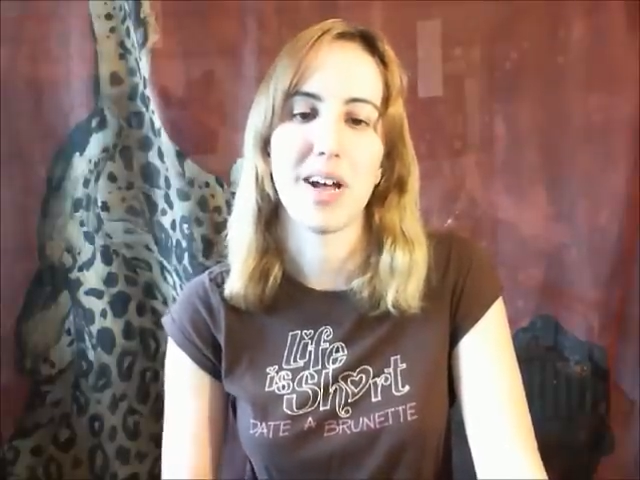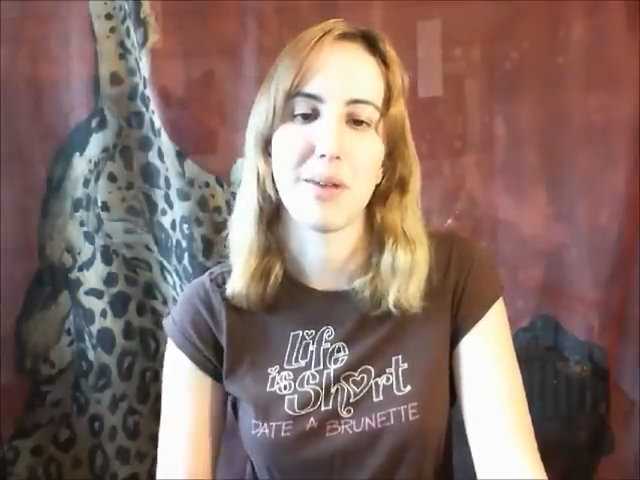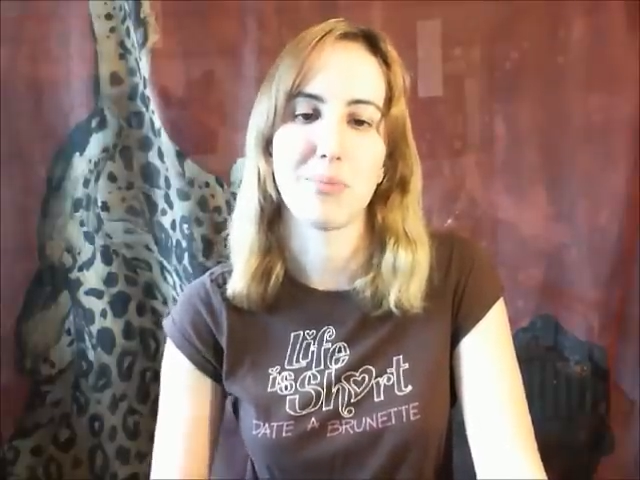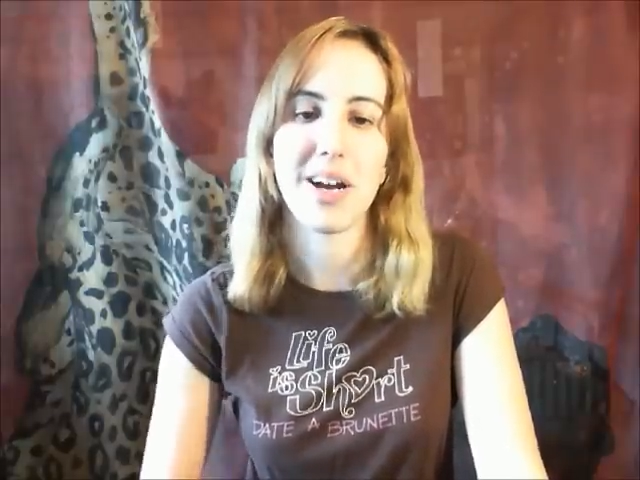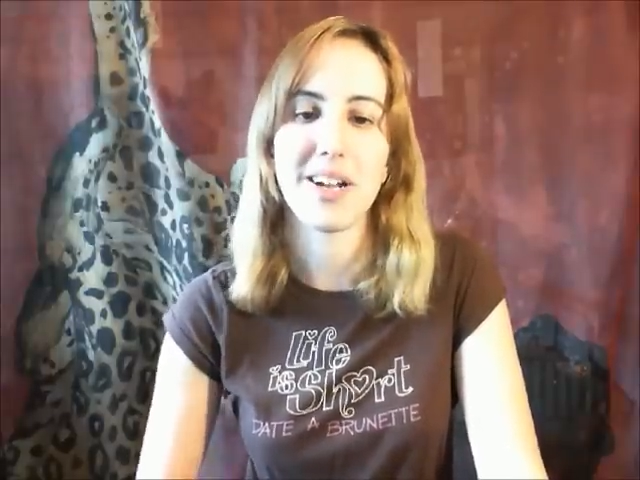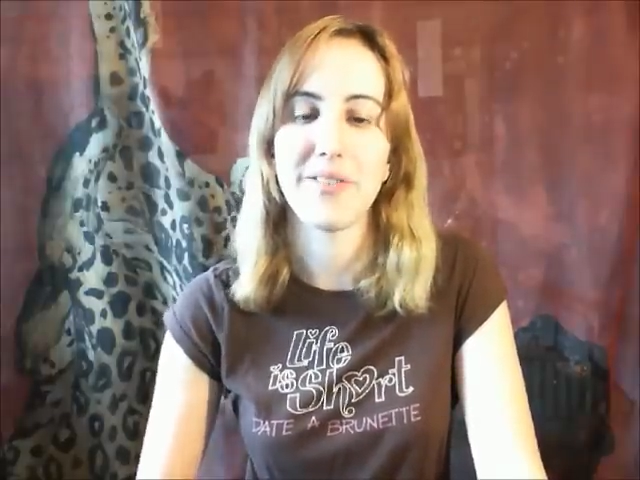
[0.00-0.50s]

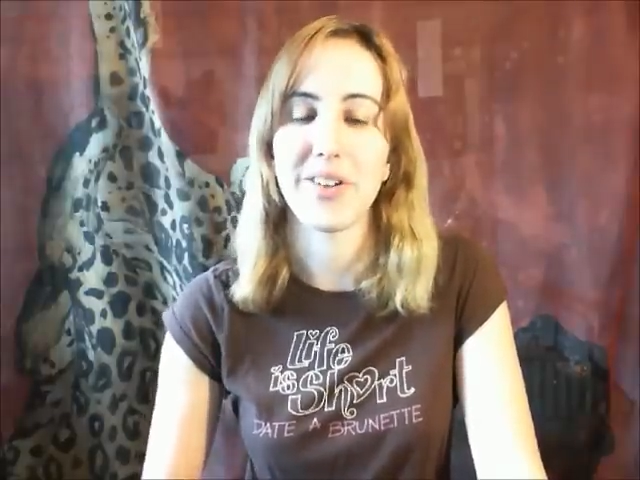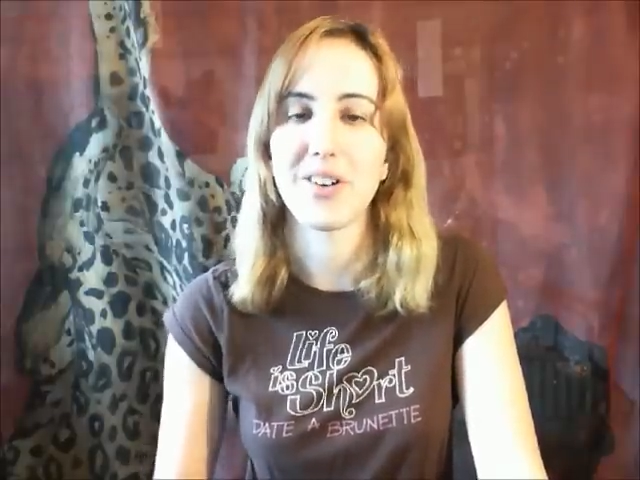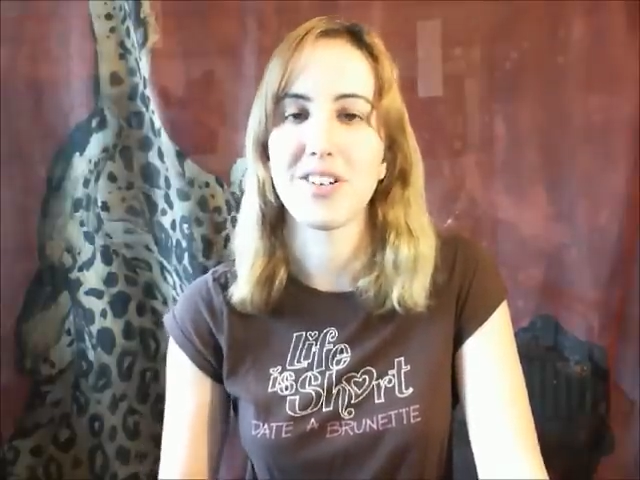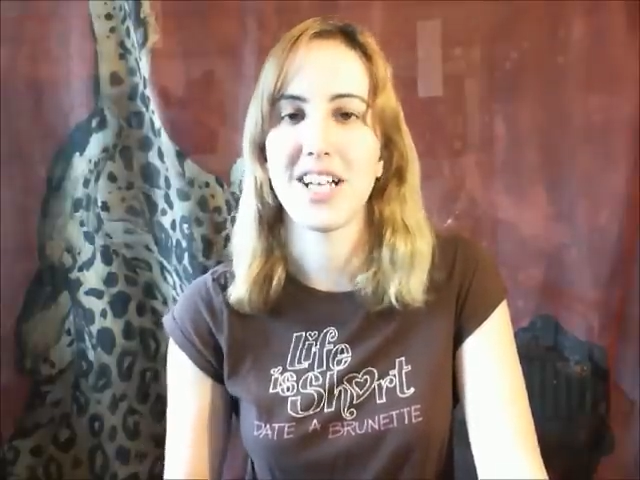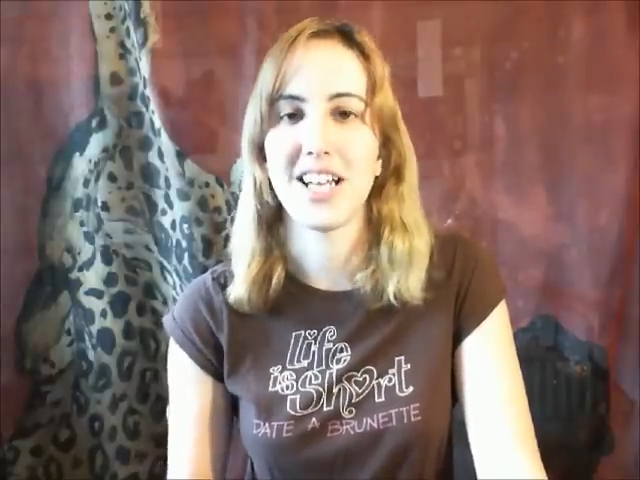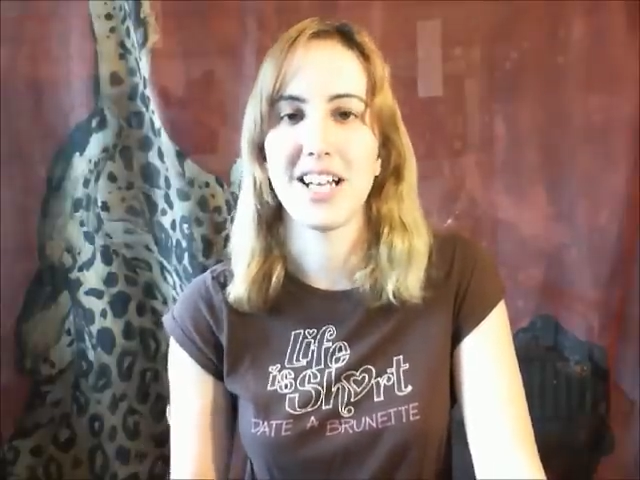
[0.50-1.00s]
I'm kind of
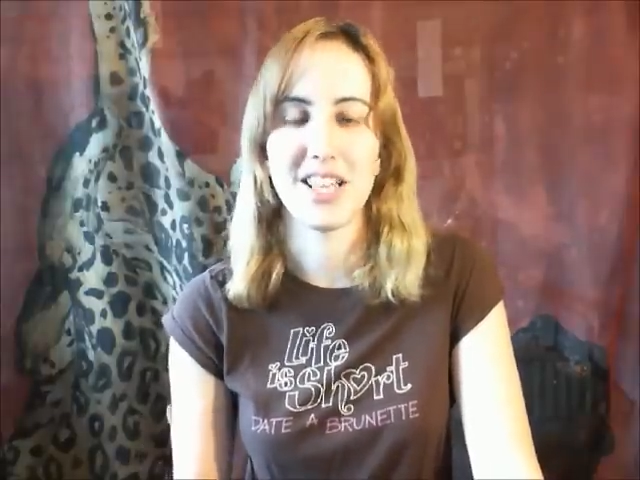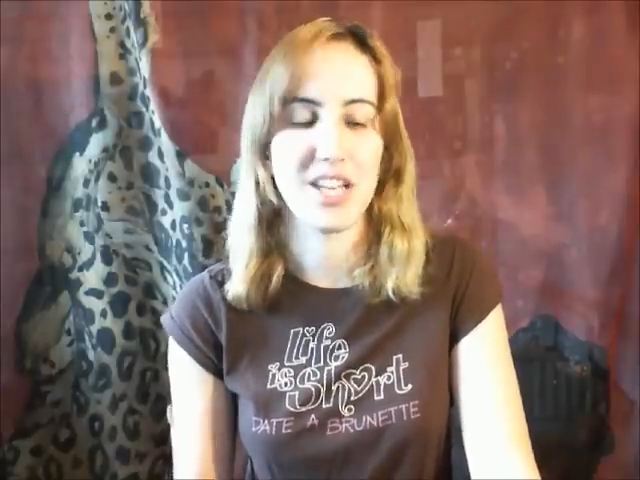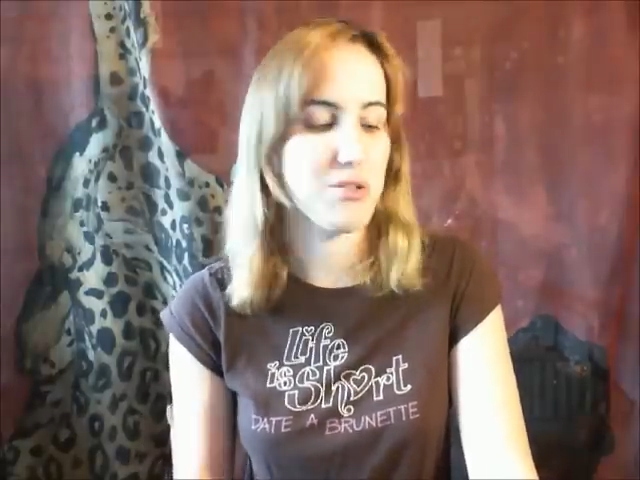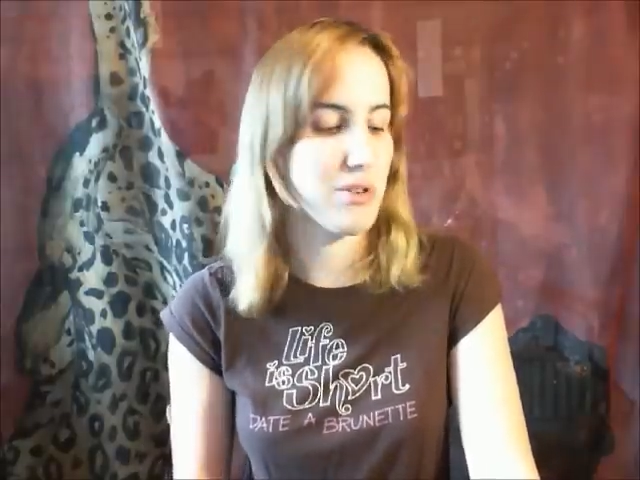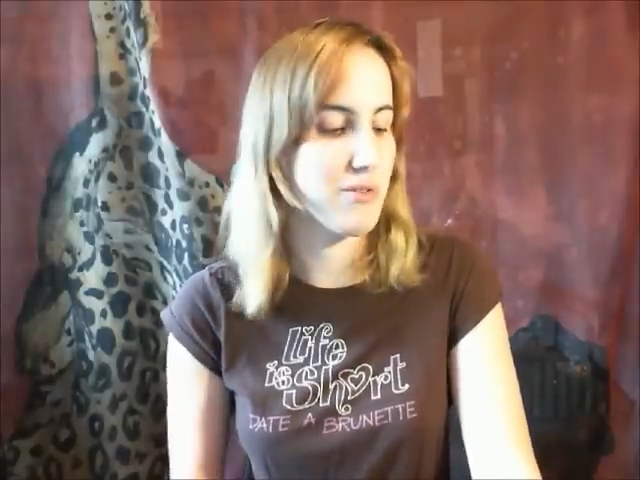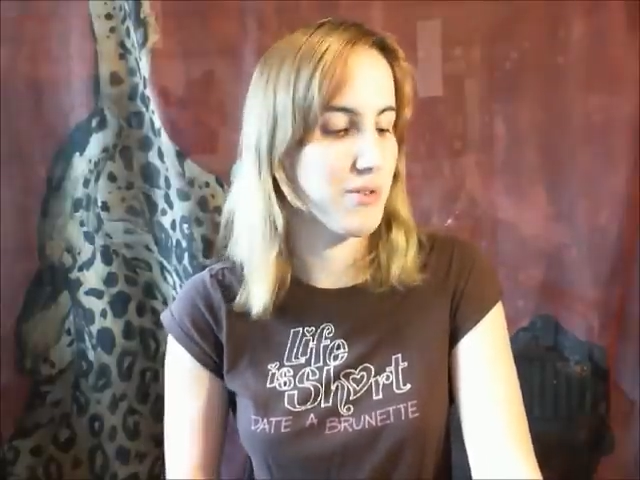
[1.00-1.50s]
irritated
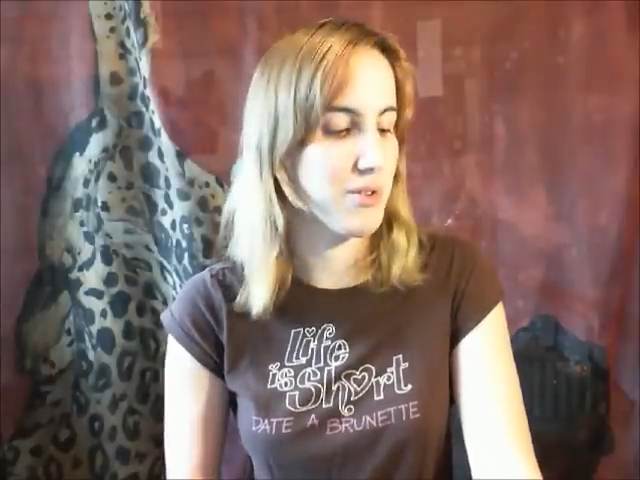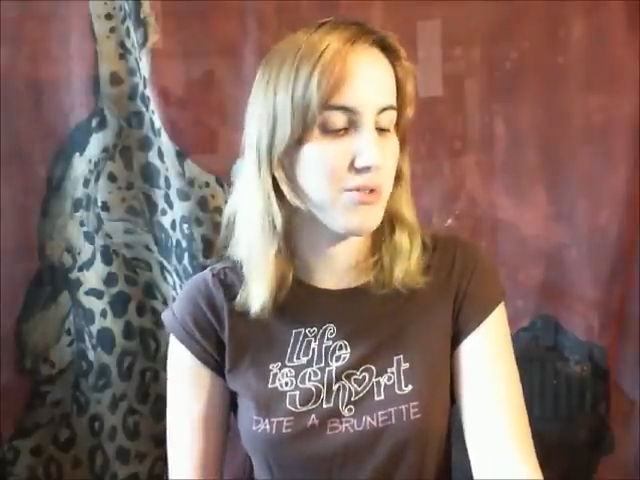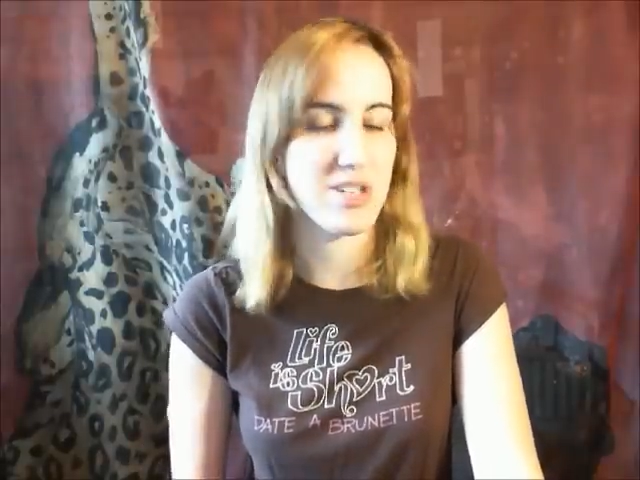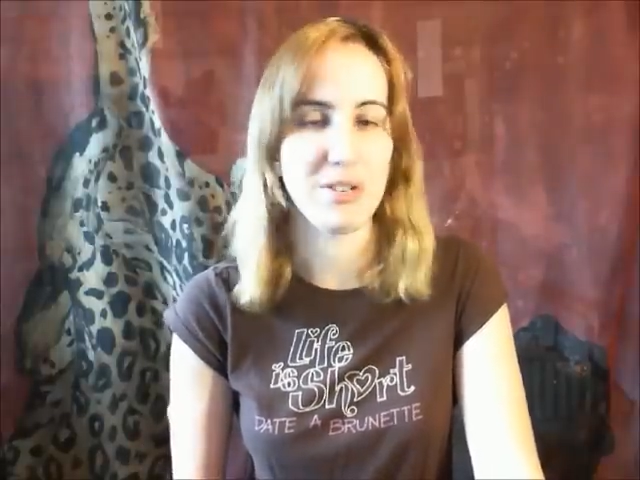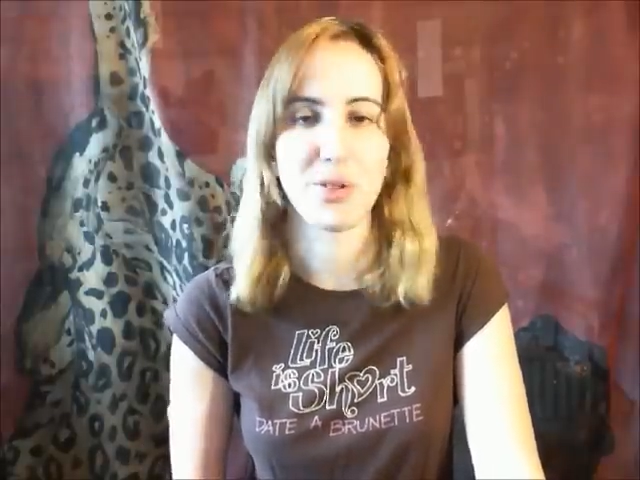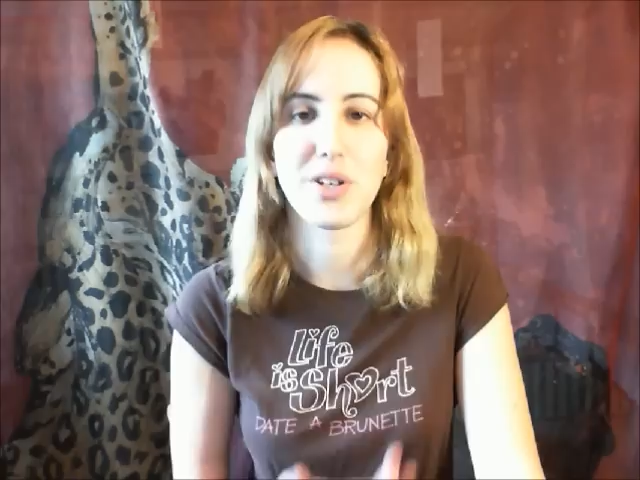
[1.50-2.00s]
that
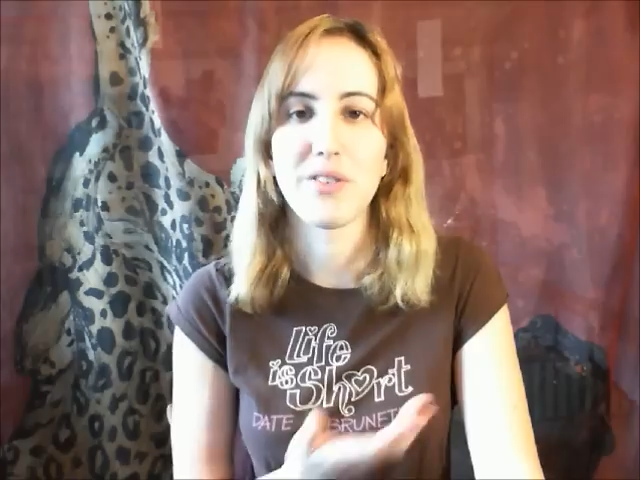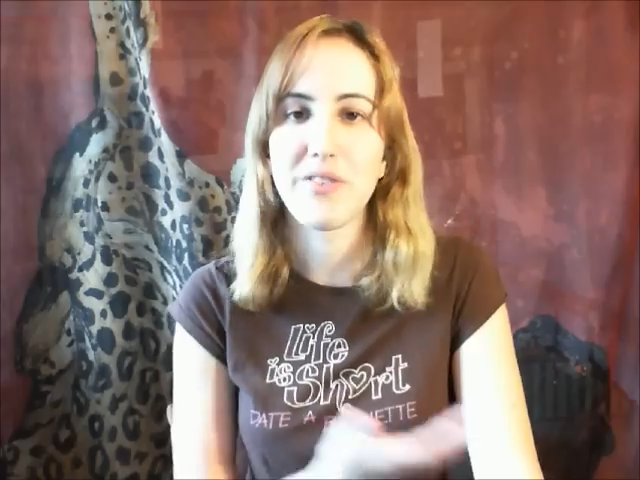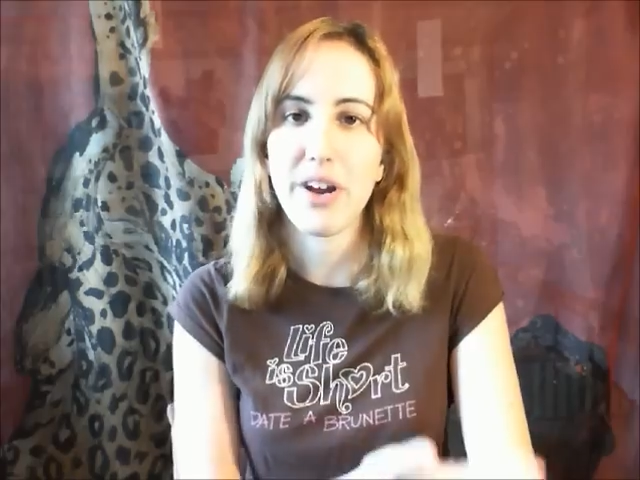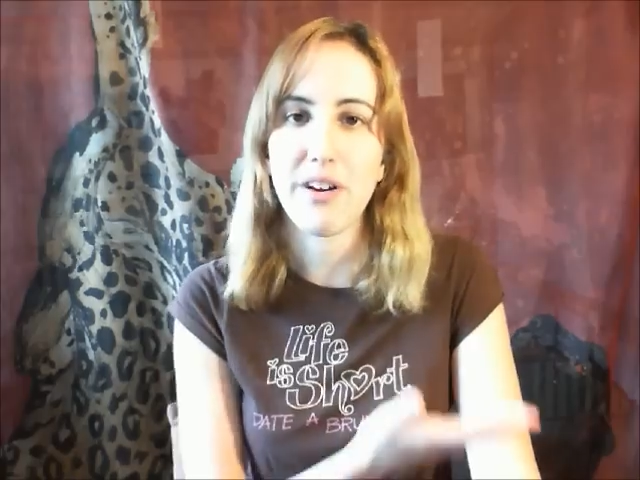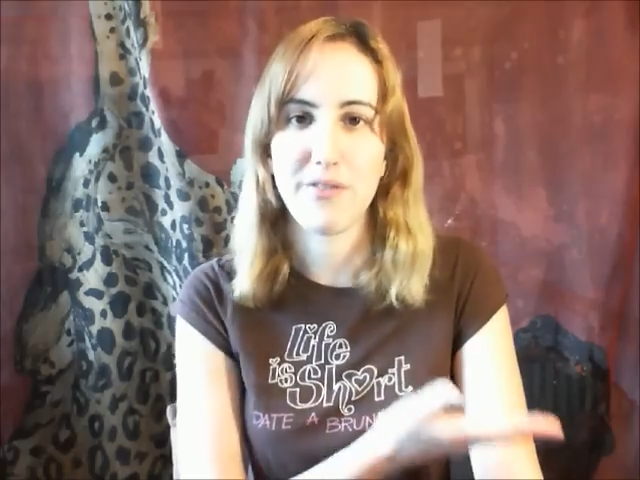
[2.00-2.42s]
343 with their very